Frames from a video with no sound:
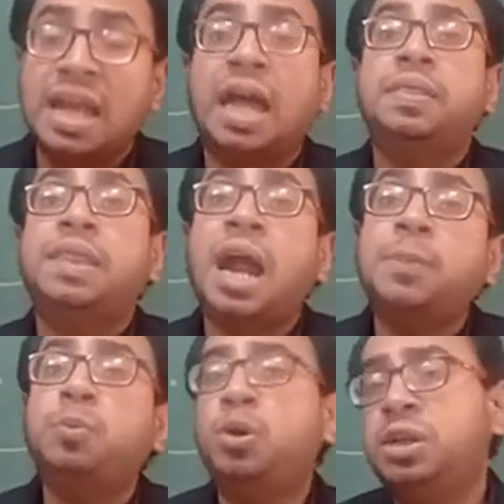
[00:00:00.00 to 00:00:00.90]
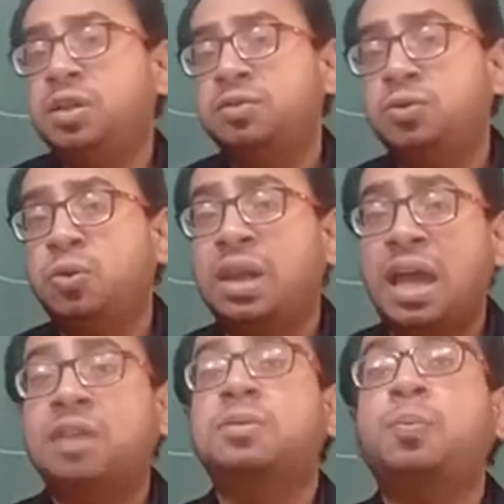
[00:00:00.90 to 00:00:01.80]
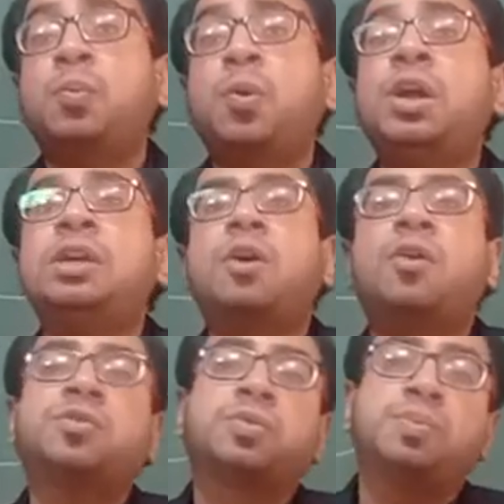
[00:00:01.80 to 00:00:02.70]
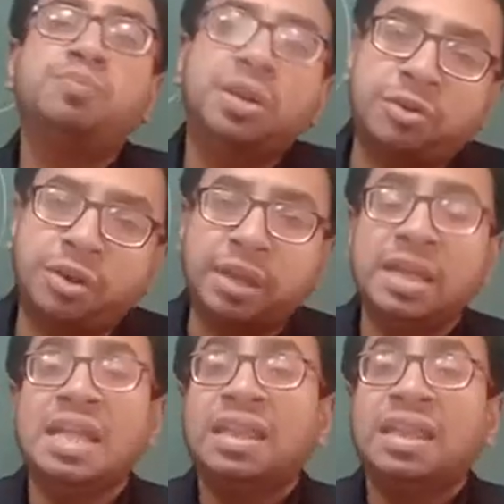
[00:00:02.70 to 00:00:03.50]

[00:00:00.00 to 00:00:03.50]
and that point is known as point of symmetry.